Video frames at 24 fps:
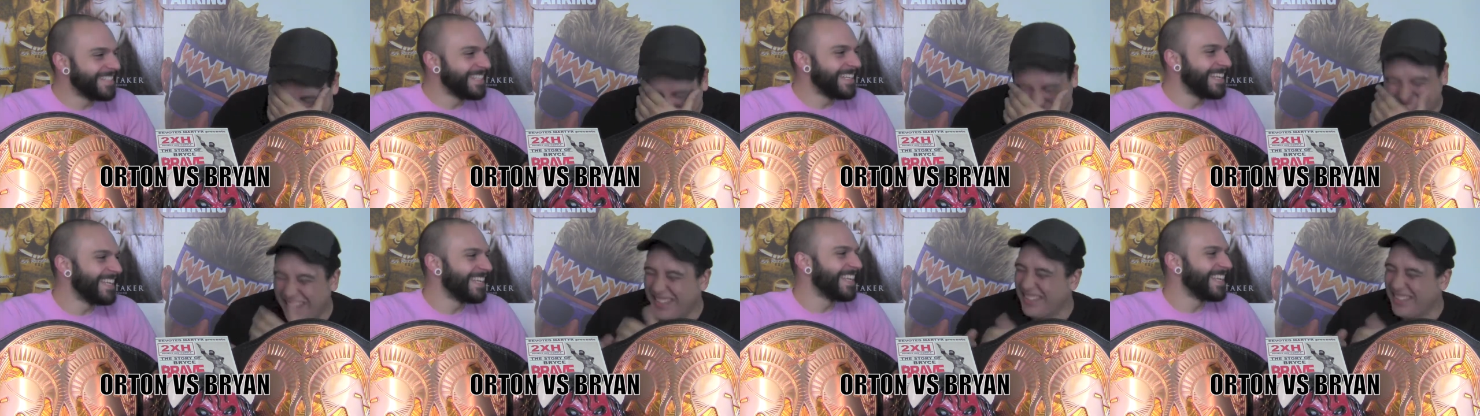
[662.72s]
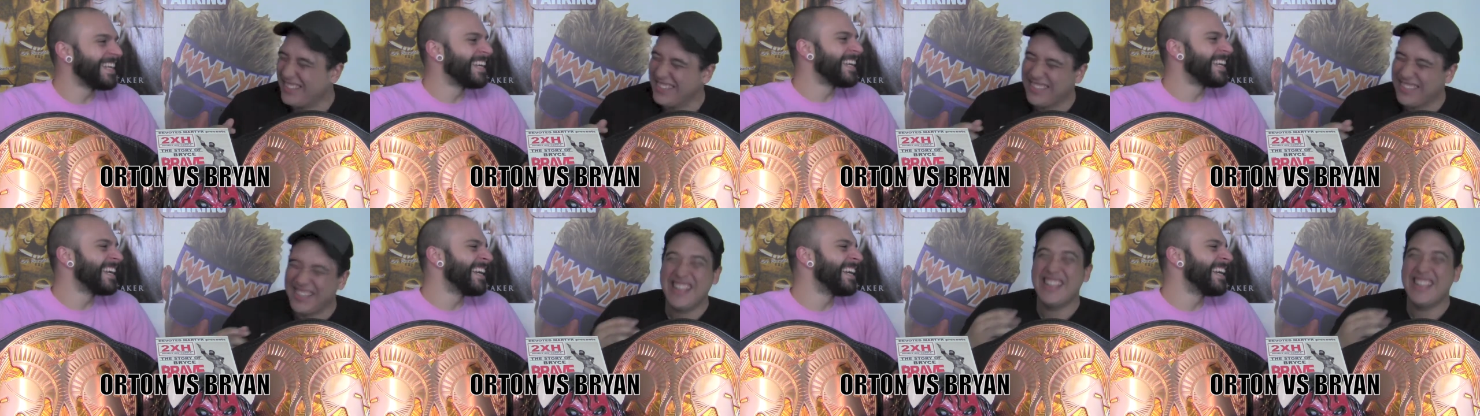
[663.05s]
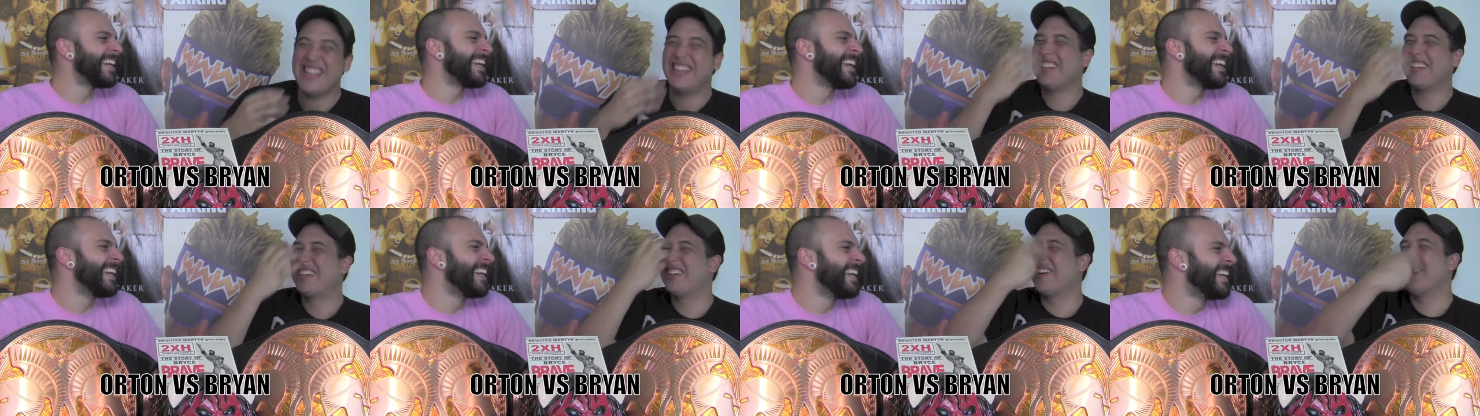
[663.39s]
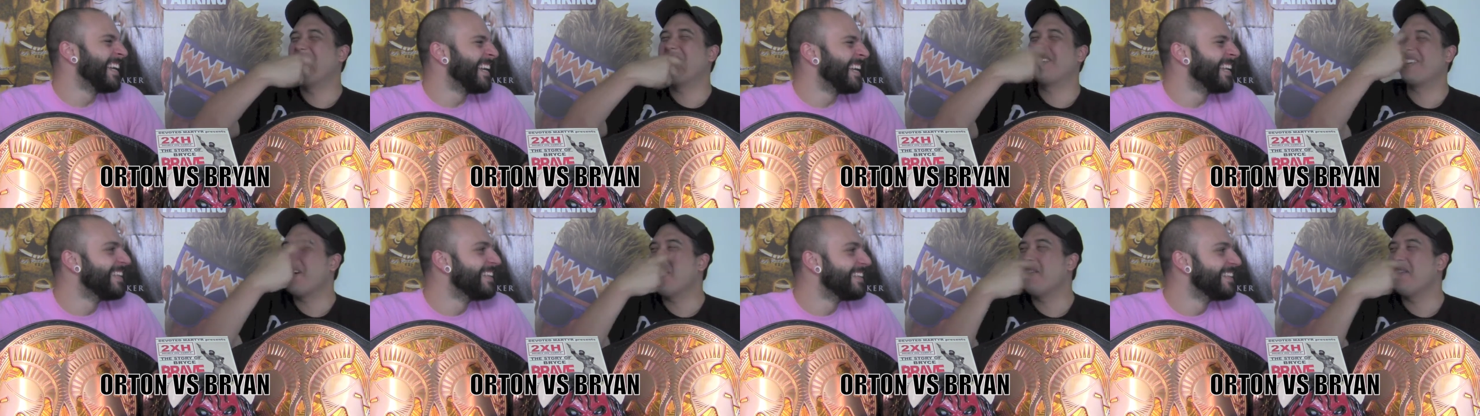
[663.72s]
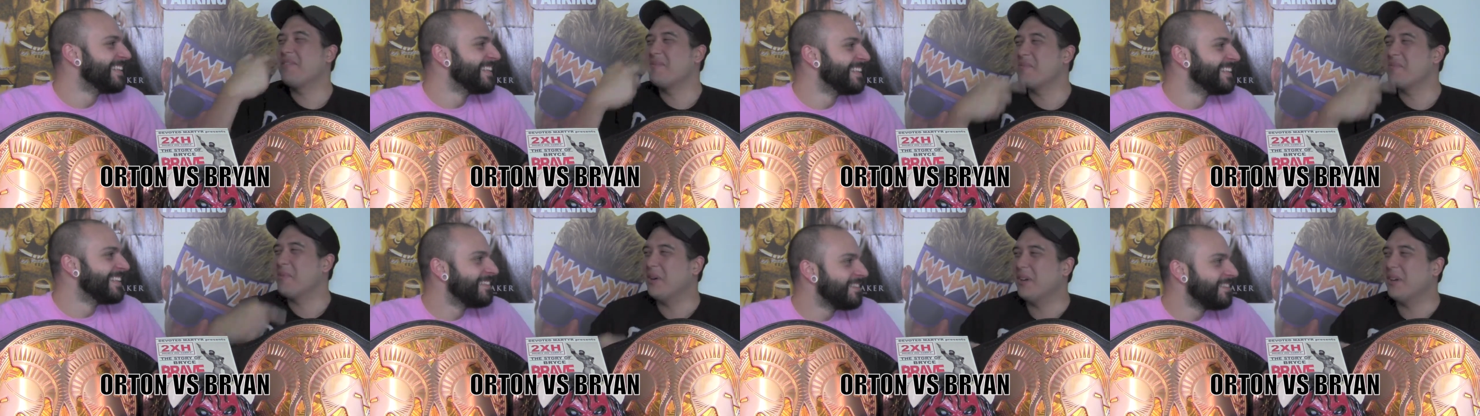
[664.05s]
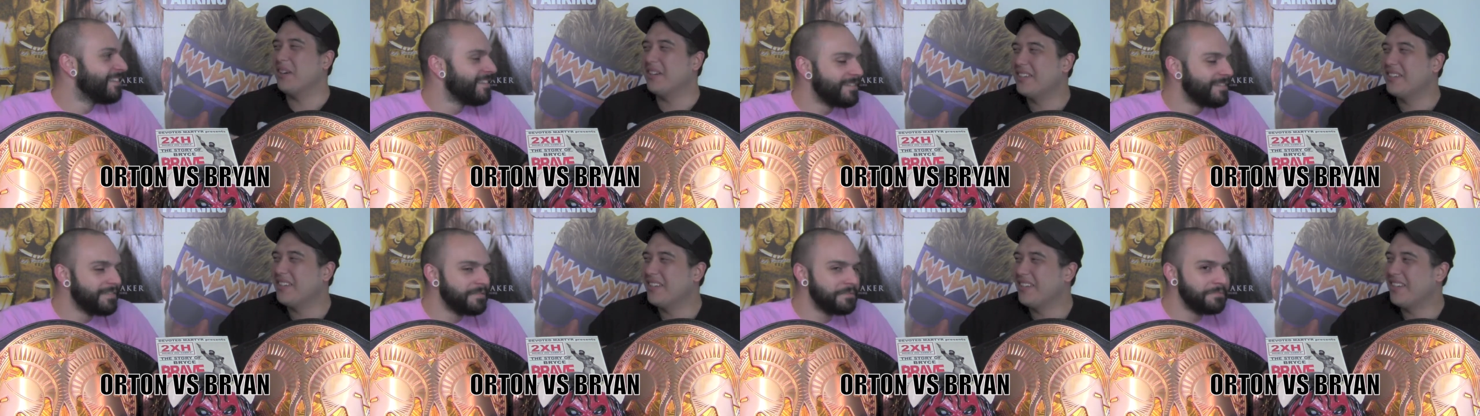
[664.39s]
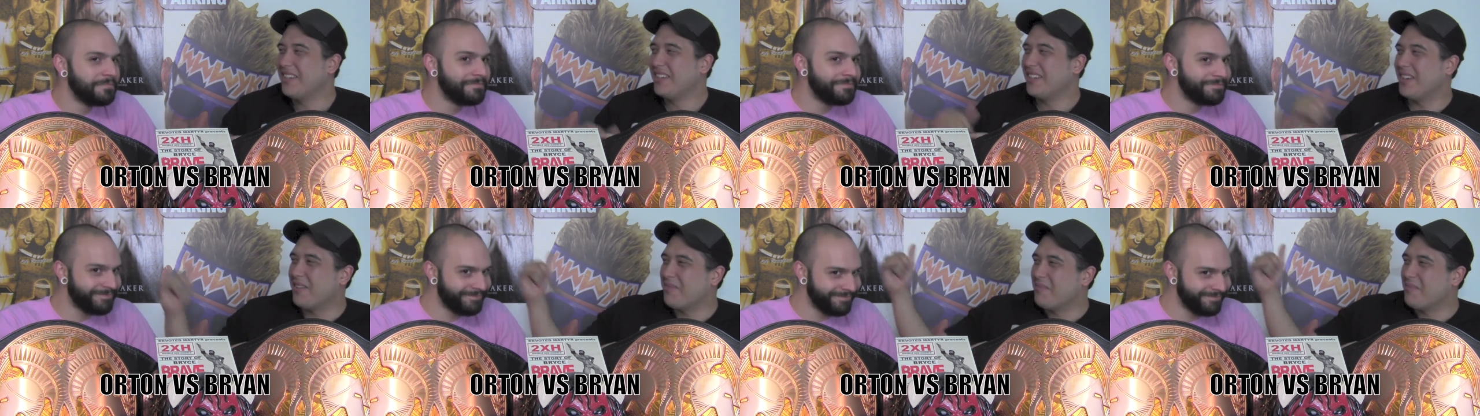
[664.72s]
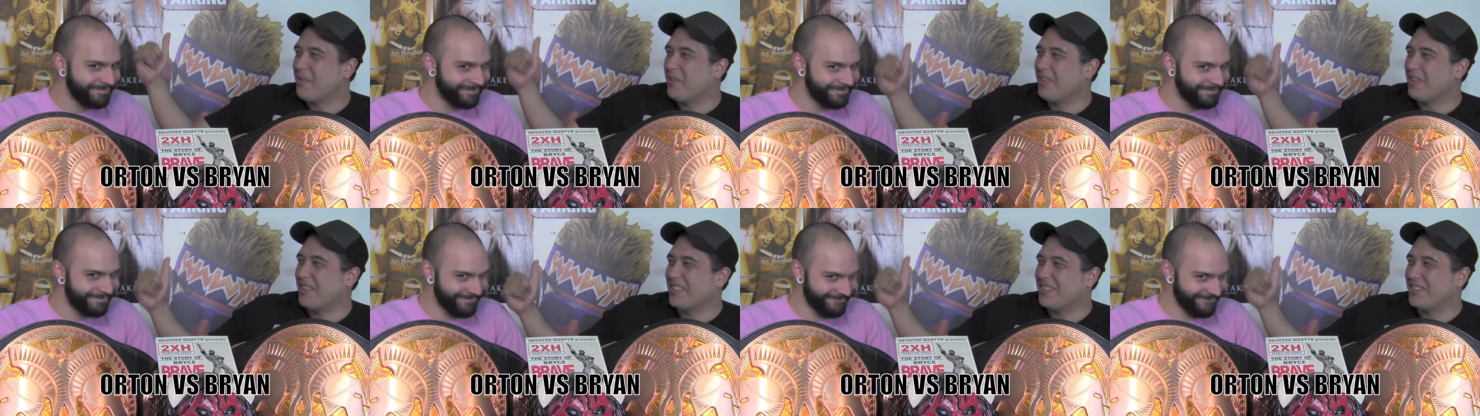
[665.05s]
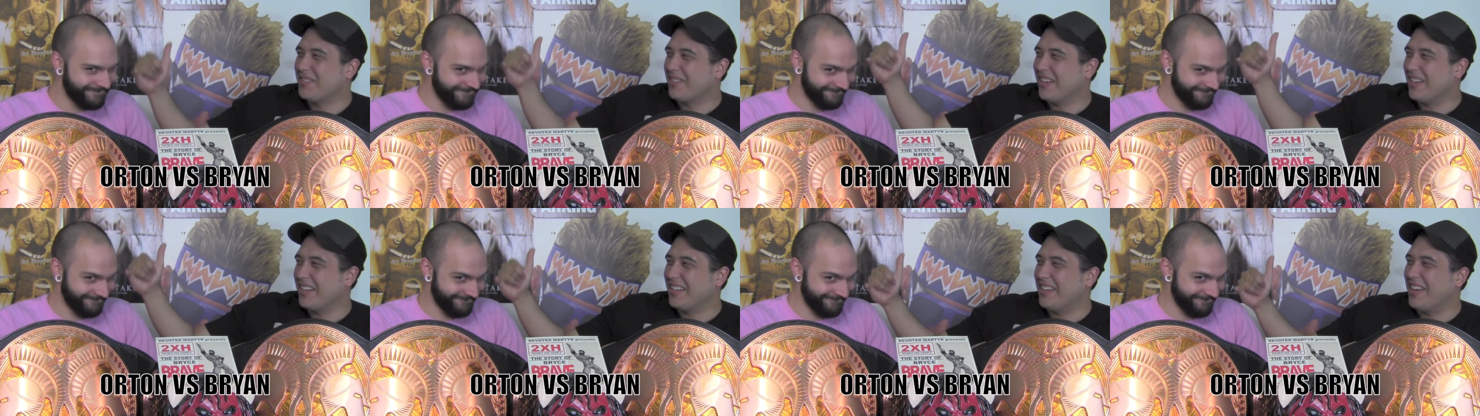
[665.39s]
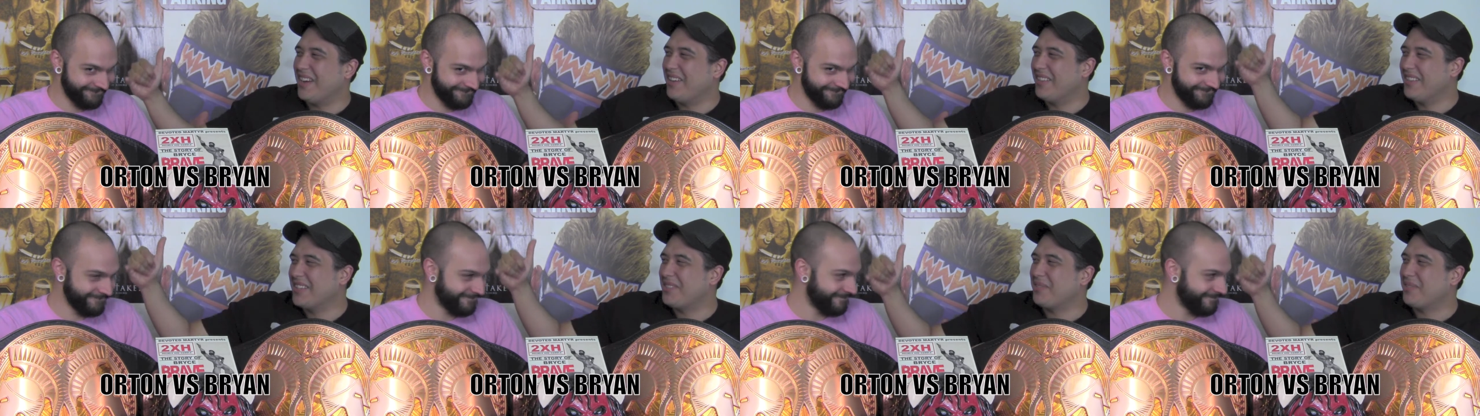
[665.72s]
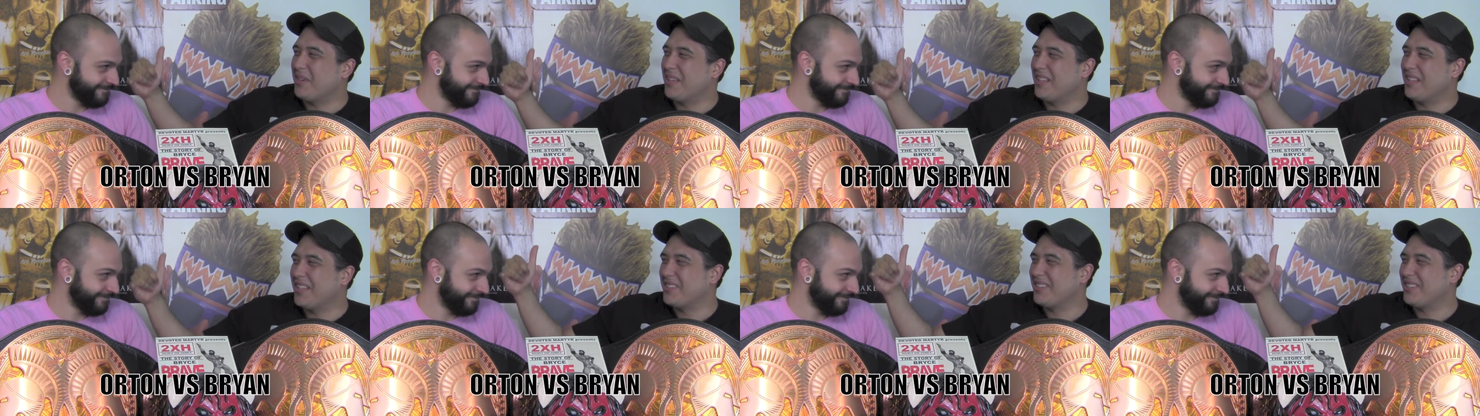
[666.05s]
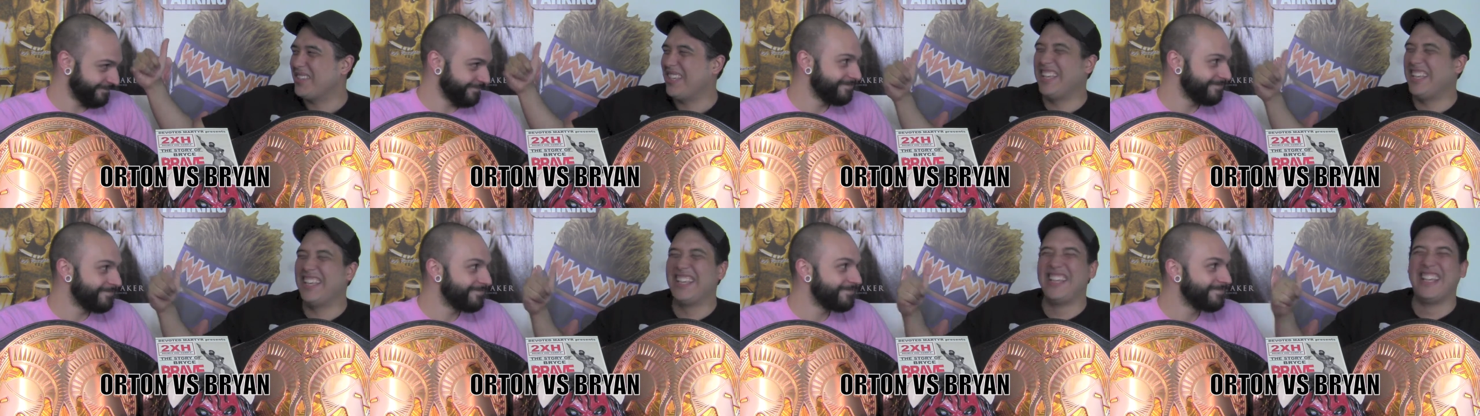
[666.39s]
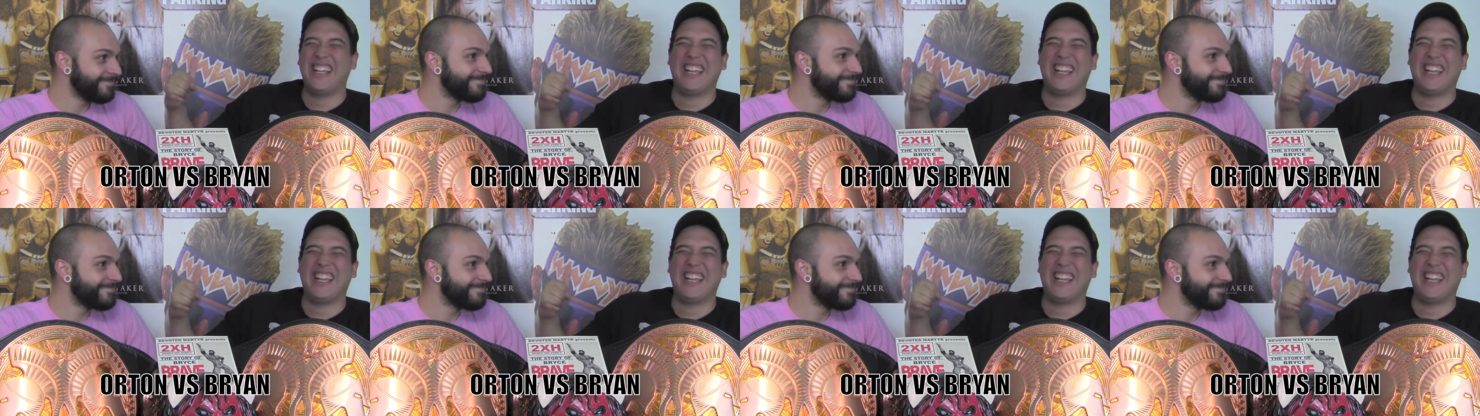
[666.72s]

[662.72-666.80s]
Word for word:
Speaker 1: No. Curve, curve more. Curve more this way. No, this way. Just no.